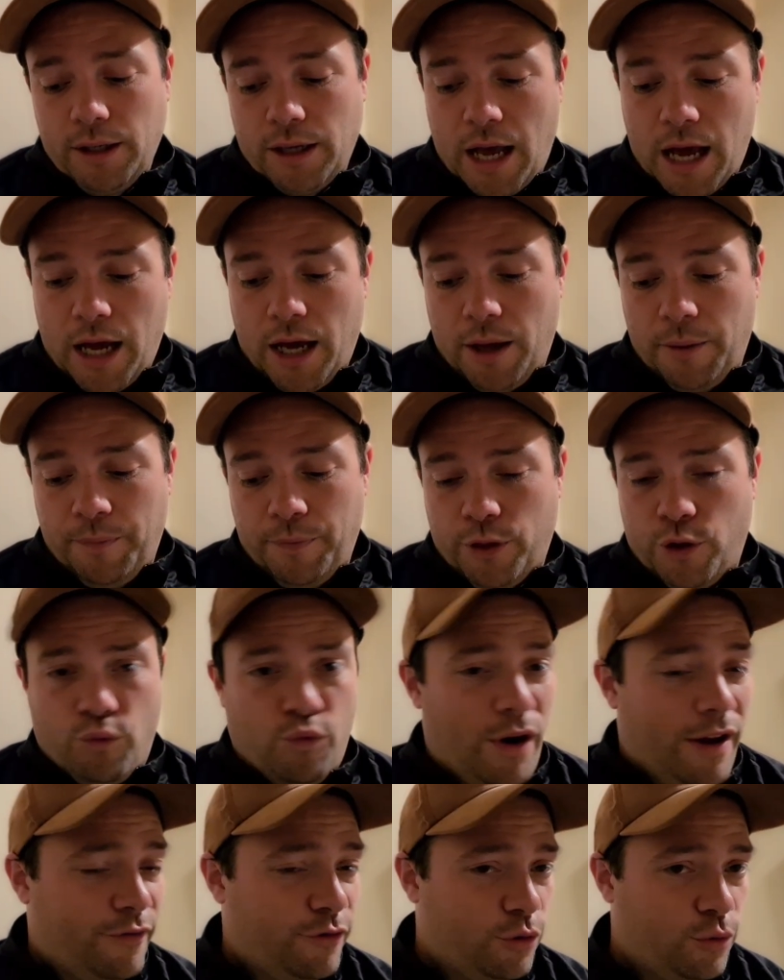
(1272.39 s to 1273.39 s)
The
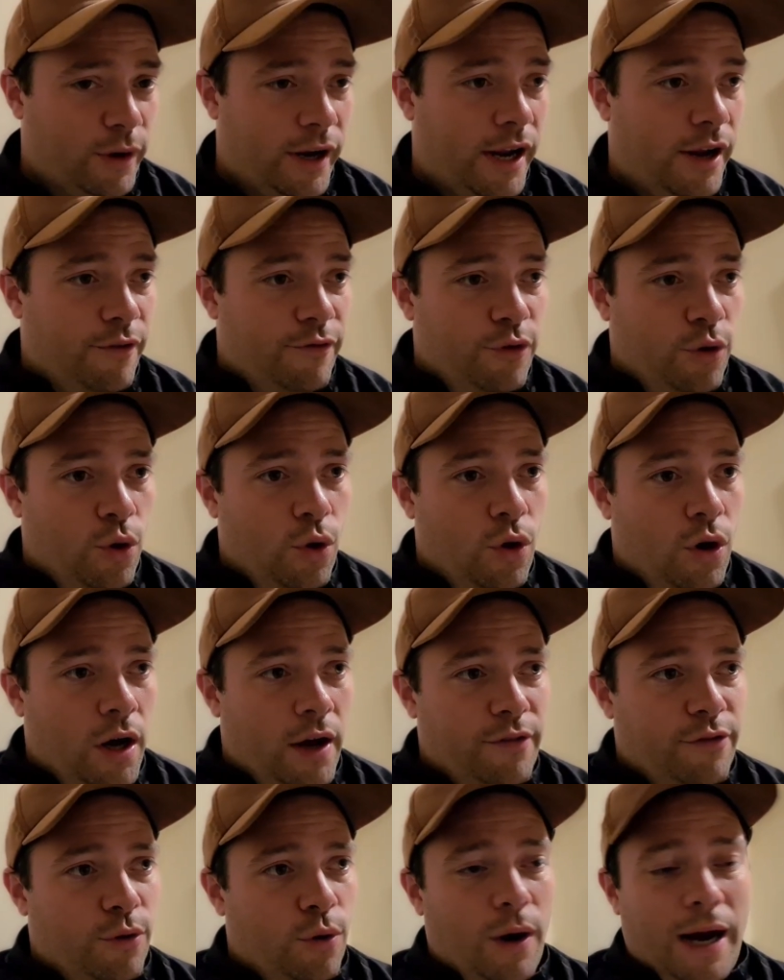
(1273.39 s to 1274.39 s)
referee, I
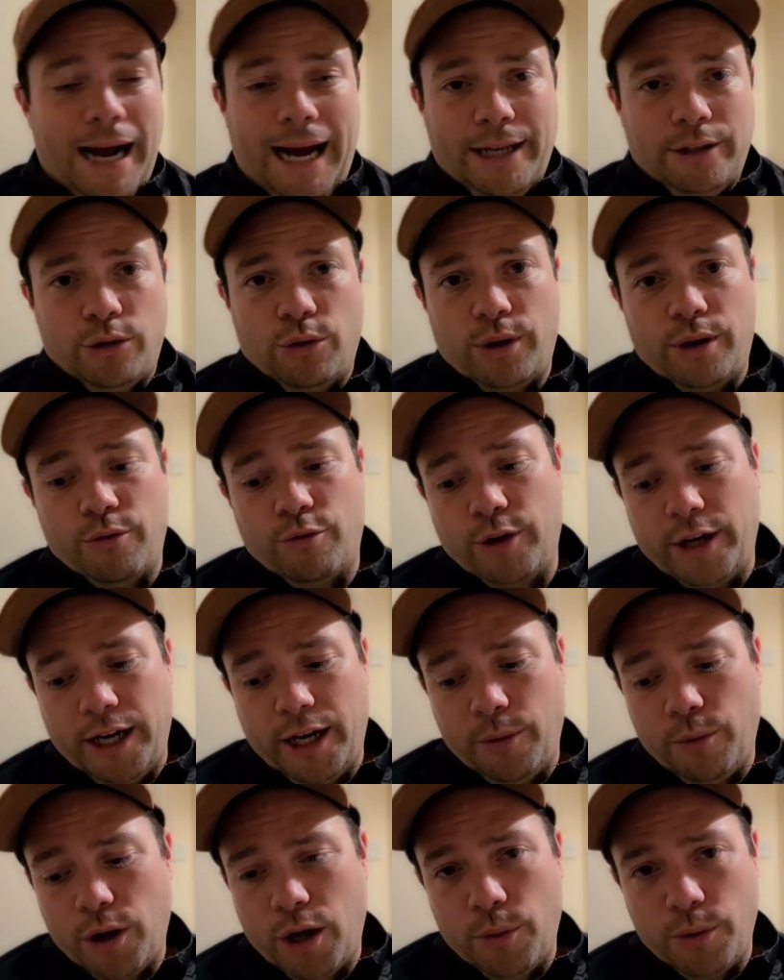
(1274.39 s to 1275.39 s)
thought, handled it
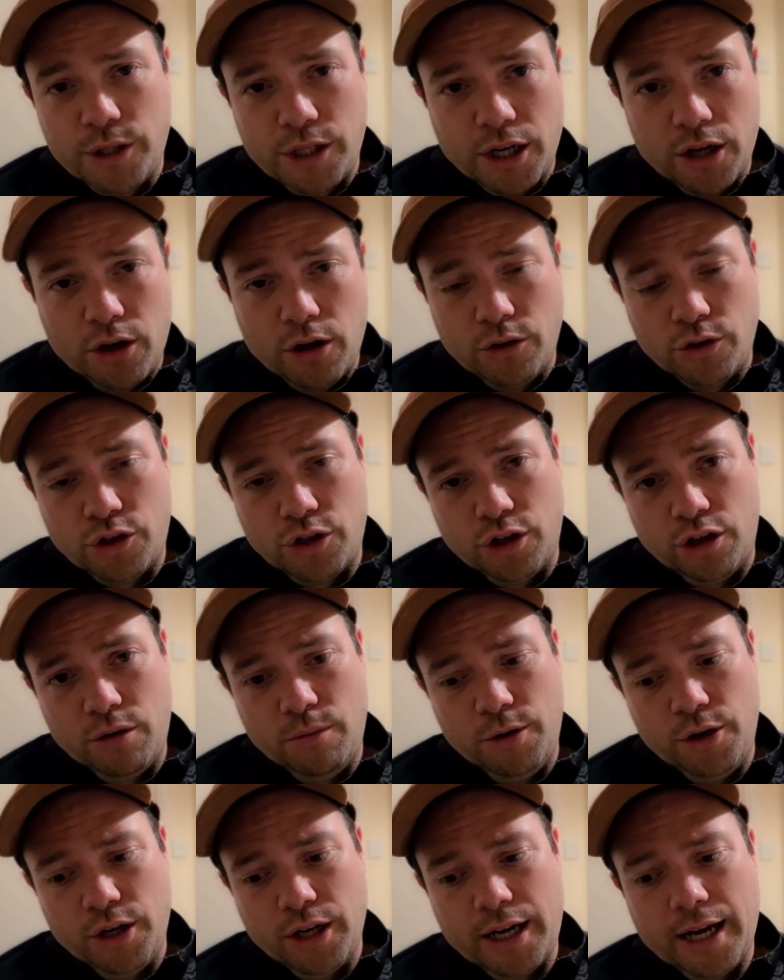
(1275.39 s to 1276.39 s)
really well, was in constant
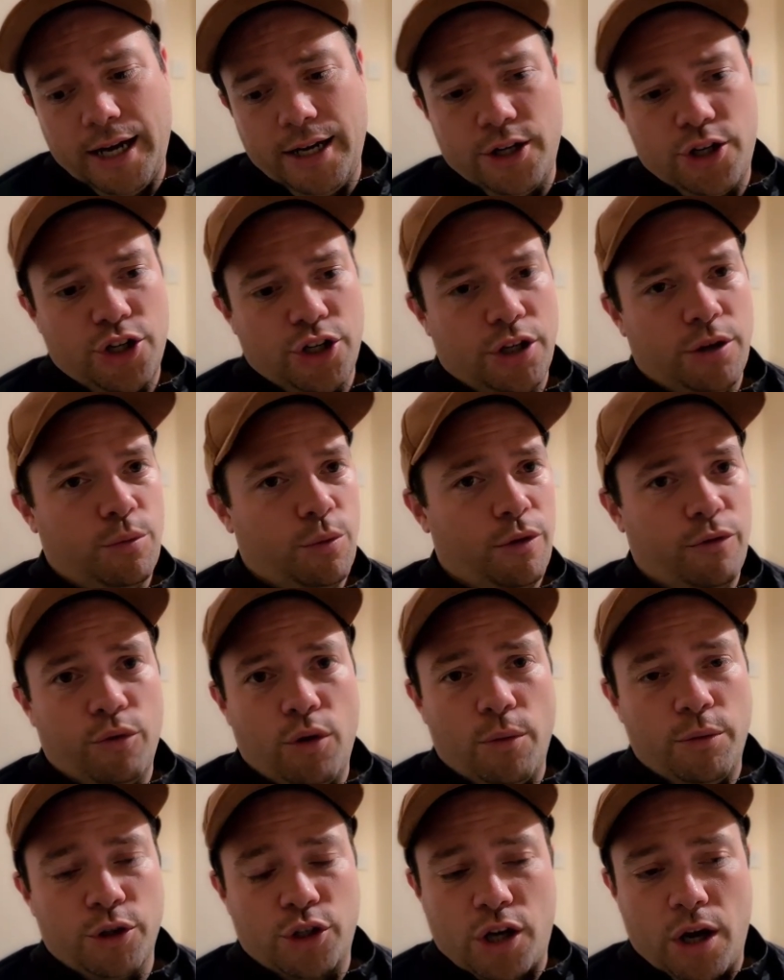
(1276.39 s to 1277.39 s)
communication with
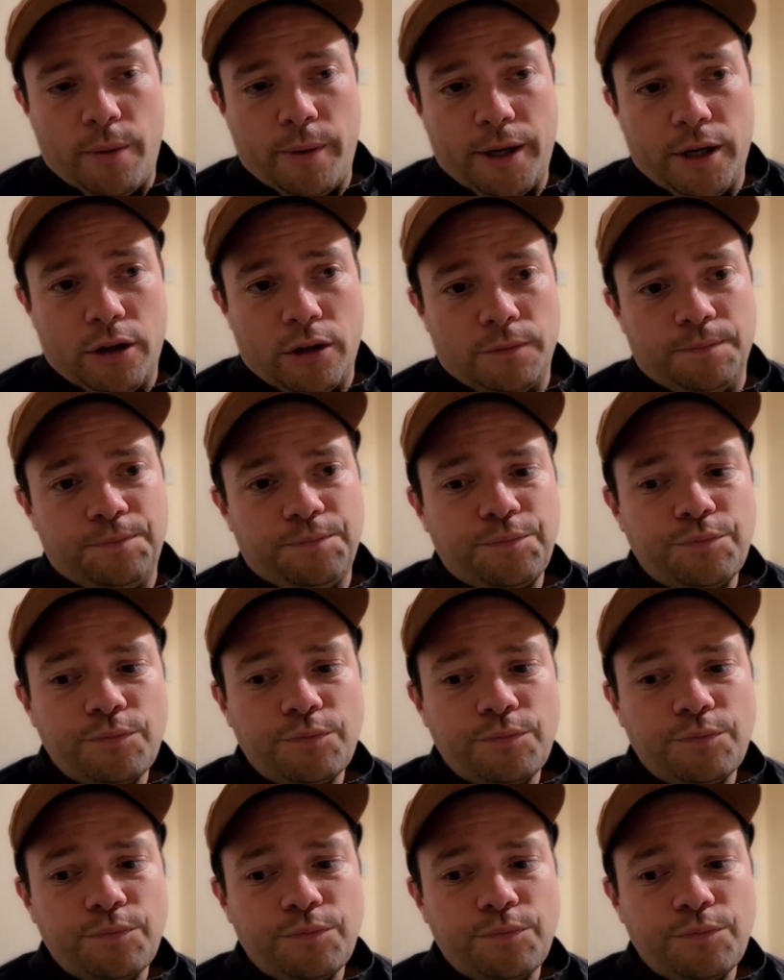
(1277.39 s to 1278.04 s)
what was going on.